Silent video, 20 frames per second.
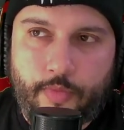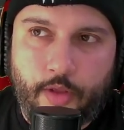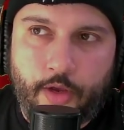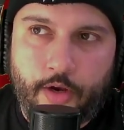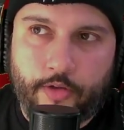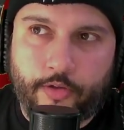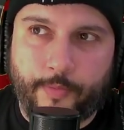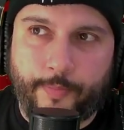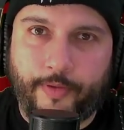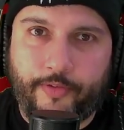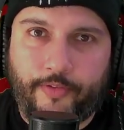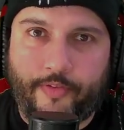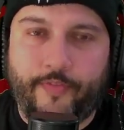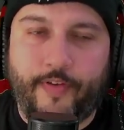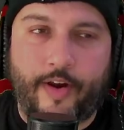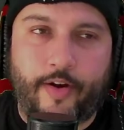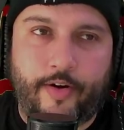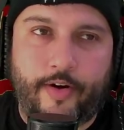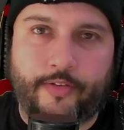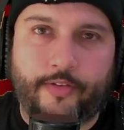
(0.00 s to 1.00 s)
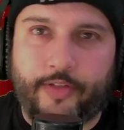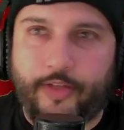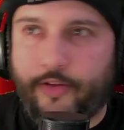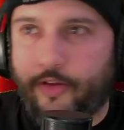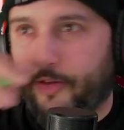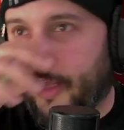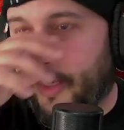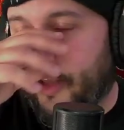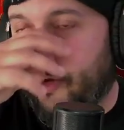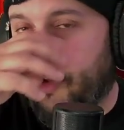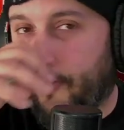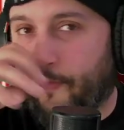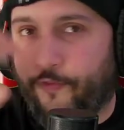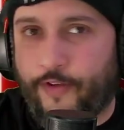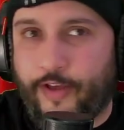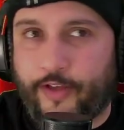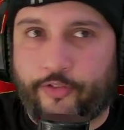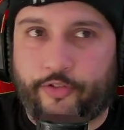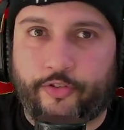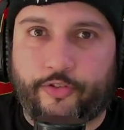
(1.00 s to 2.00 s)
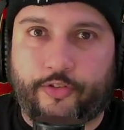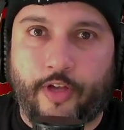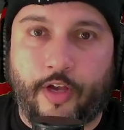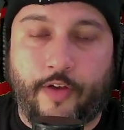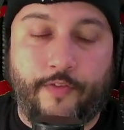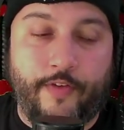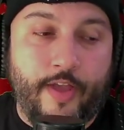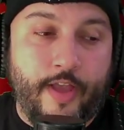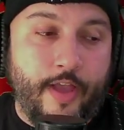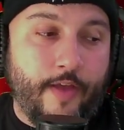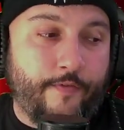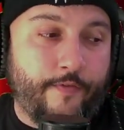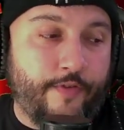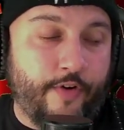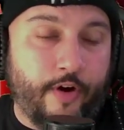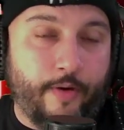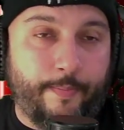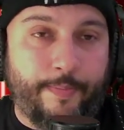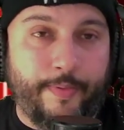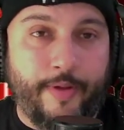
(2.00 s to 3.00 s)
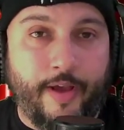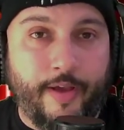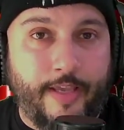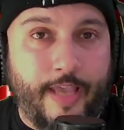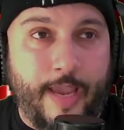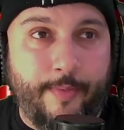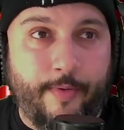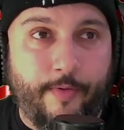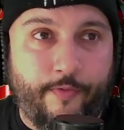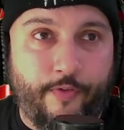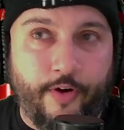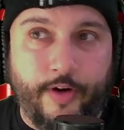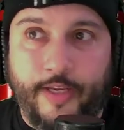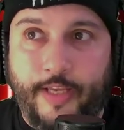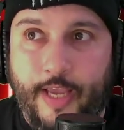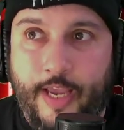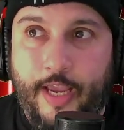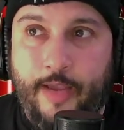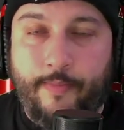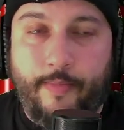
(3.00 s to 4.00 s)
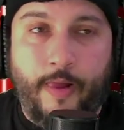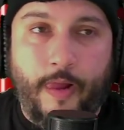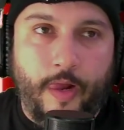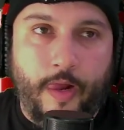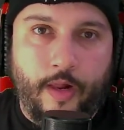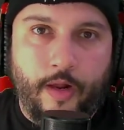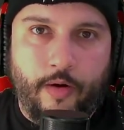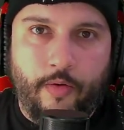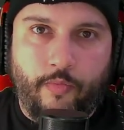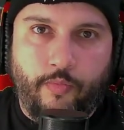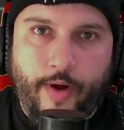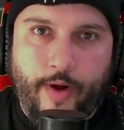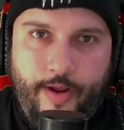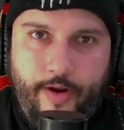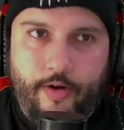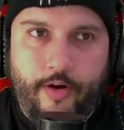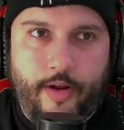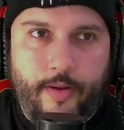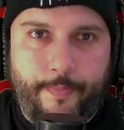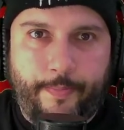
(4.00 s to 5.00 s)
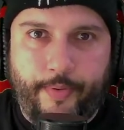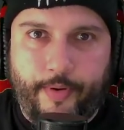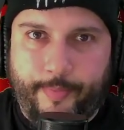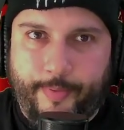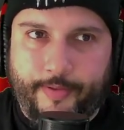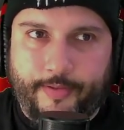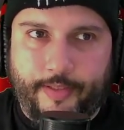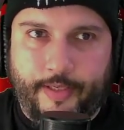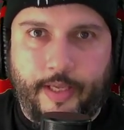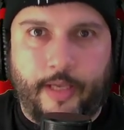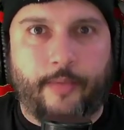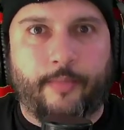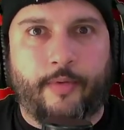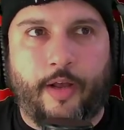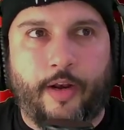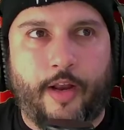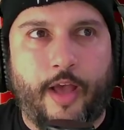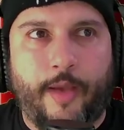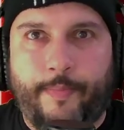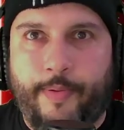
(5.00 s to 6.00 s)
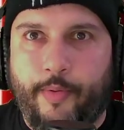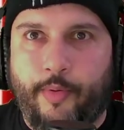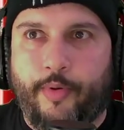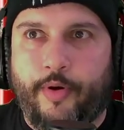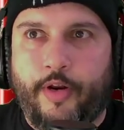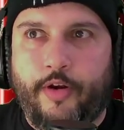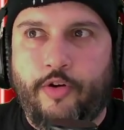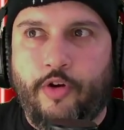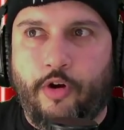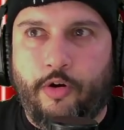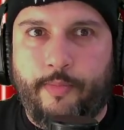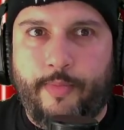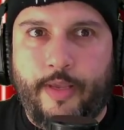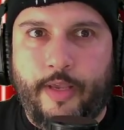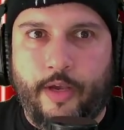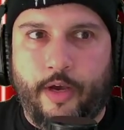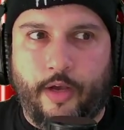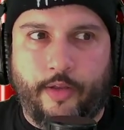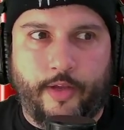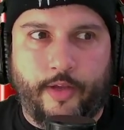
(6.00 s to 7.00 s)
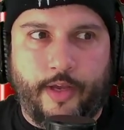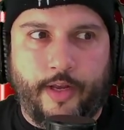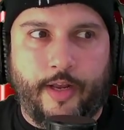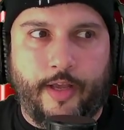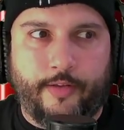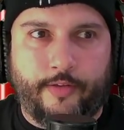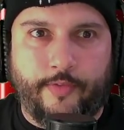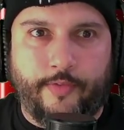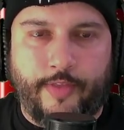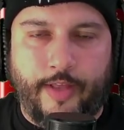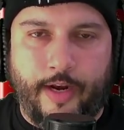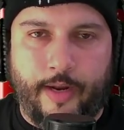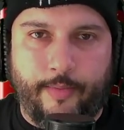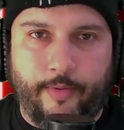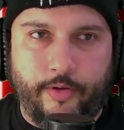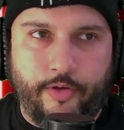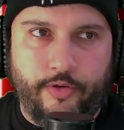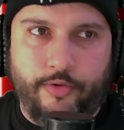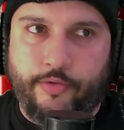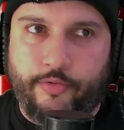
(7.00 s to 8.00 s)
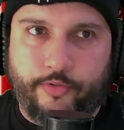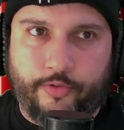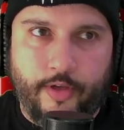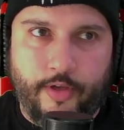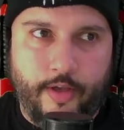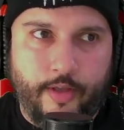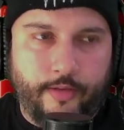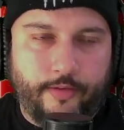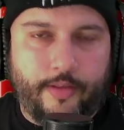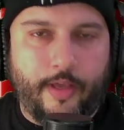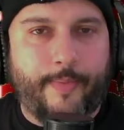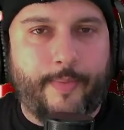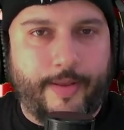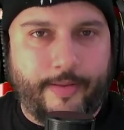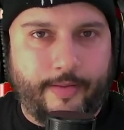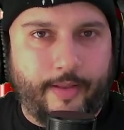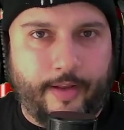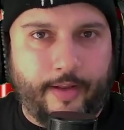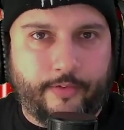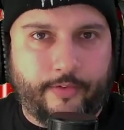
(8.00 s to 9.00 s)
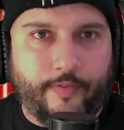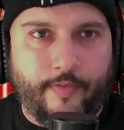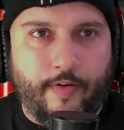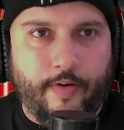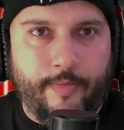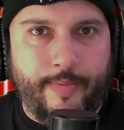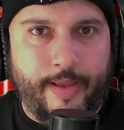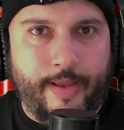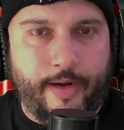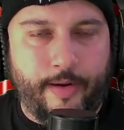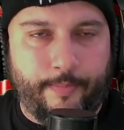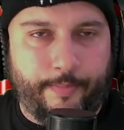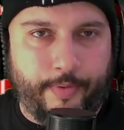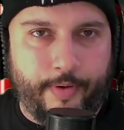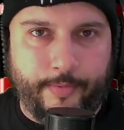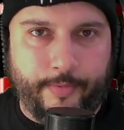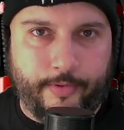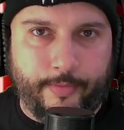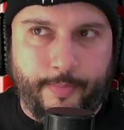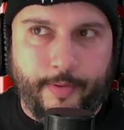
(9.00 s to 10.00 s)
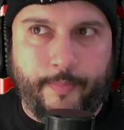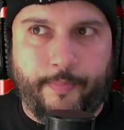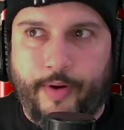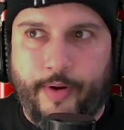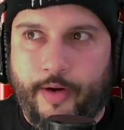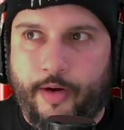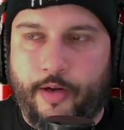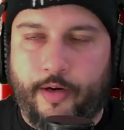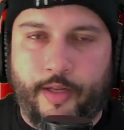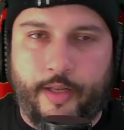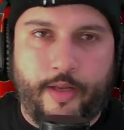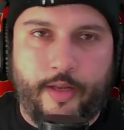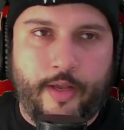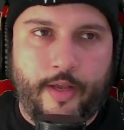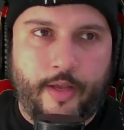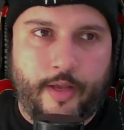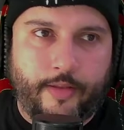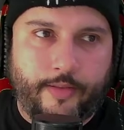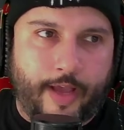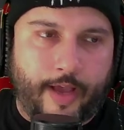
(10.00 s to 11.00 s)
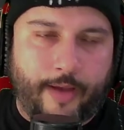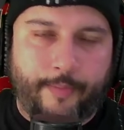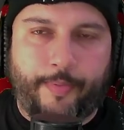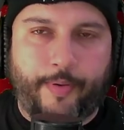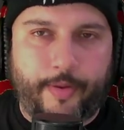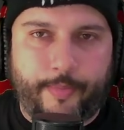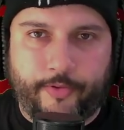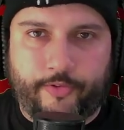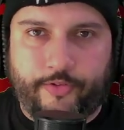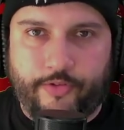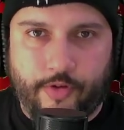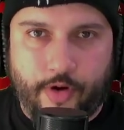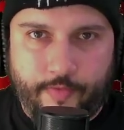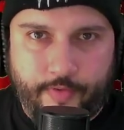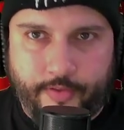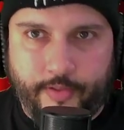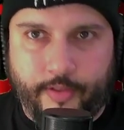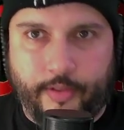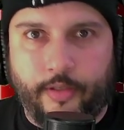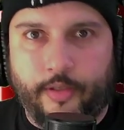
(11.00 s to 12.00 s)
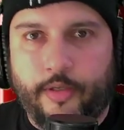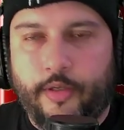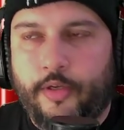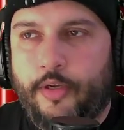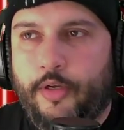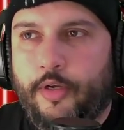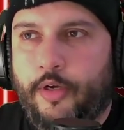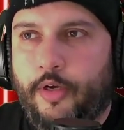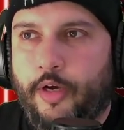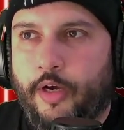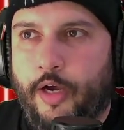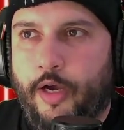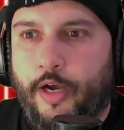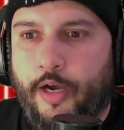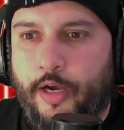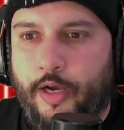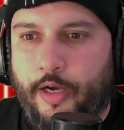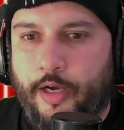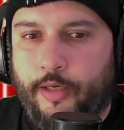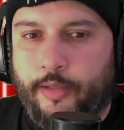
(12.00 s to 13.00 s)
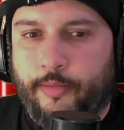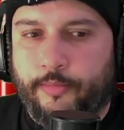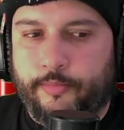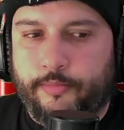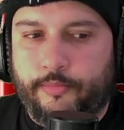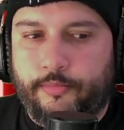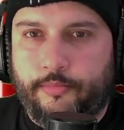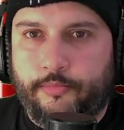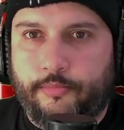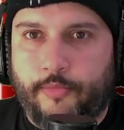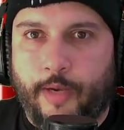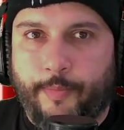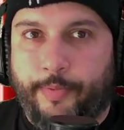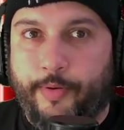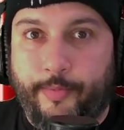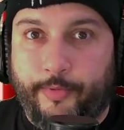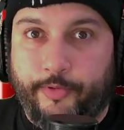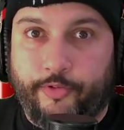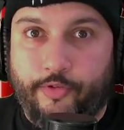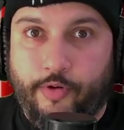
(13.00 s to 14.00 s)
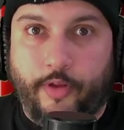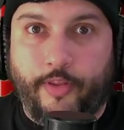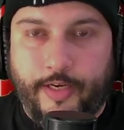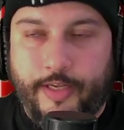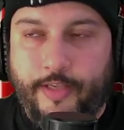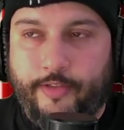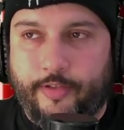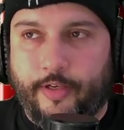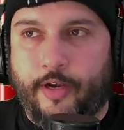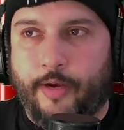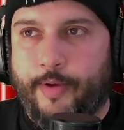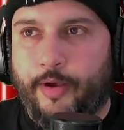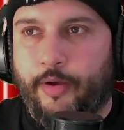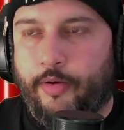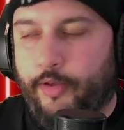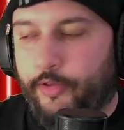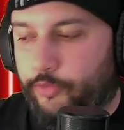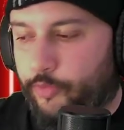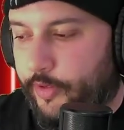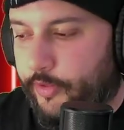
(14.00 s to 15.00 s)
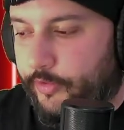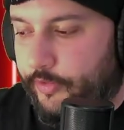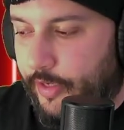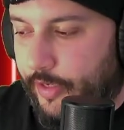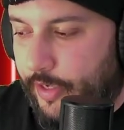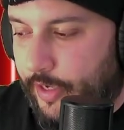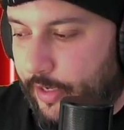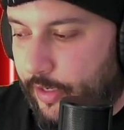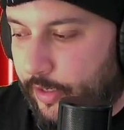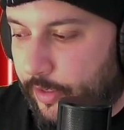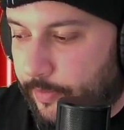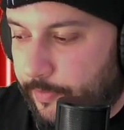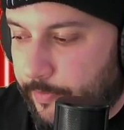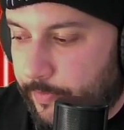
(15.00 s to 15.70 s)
There's a bunch of areas in there that you can flex your stuff. If you're a gamer for a game, write your input about the game. A lot of people already know me on the collective that I'm a huge Dead by Daylight survivor main. I'm pretty much a big brain on it. That I pretty much know everything. I pretty much know all the leaks that come out as quick as I can.